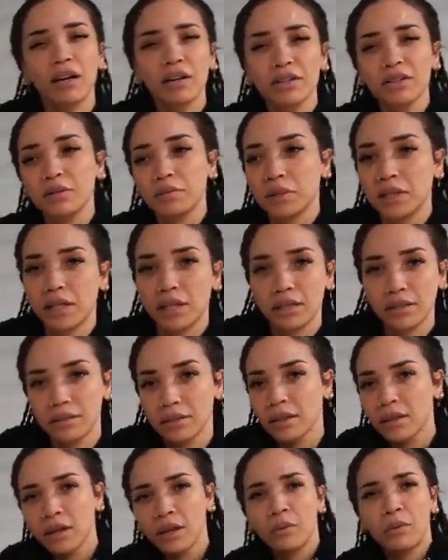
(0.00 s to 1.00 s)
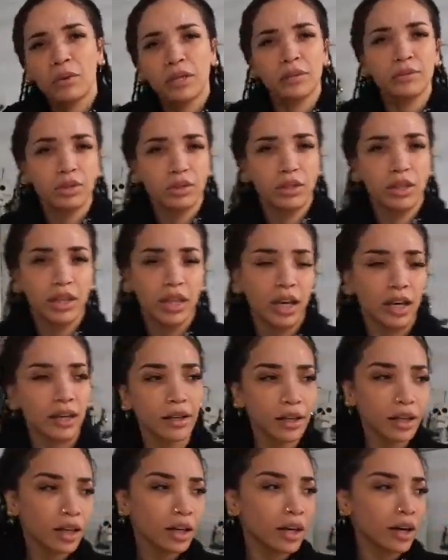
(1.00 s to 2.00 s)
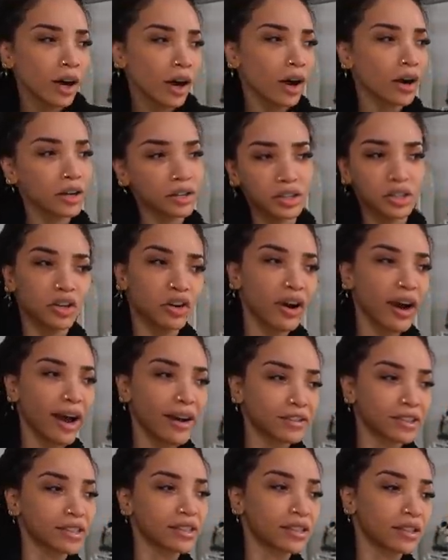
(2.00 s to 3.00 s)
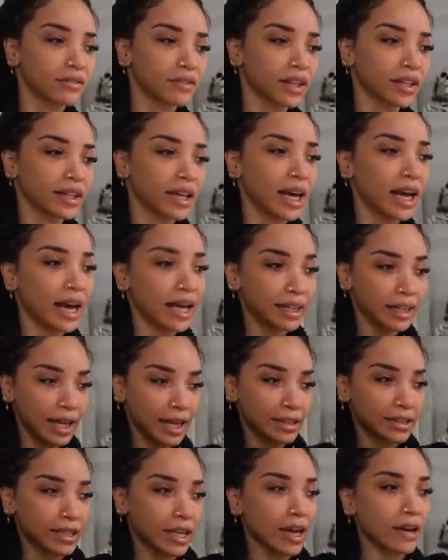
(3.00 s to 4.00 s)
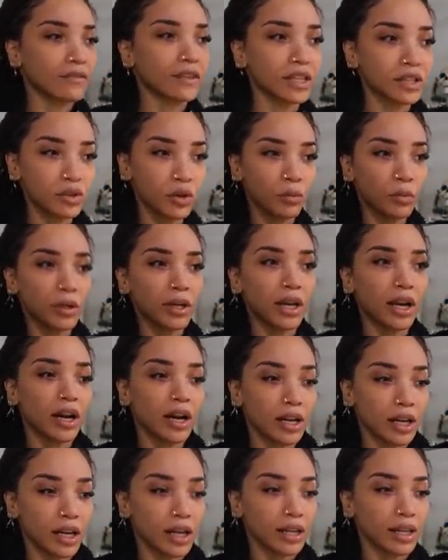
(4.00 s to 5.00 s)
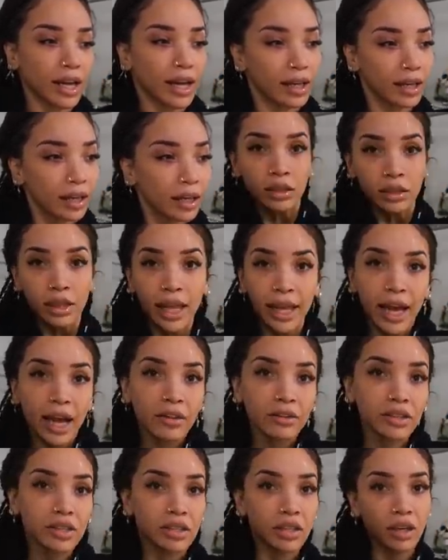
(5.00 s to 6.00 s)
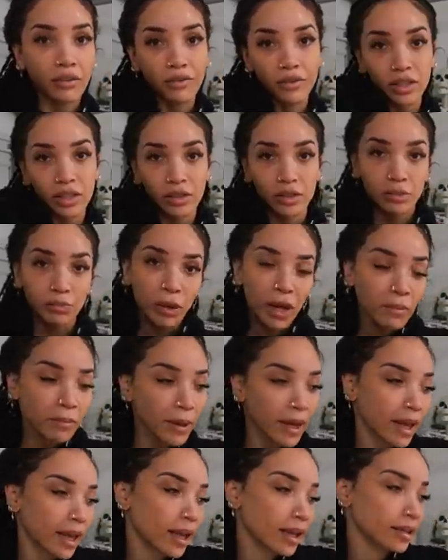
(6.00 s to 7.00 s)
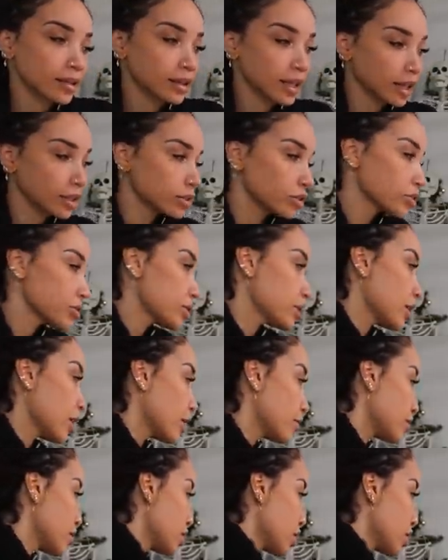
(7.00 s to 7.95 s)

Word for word: Also because when I'm doing like arts and crafts and stuff like that, I like to have this open area to like lay out stuff to spray paint and like do stuff.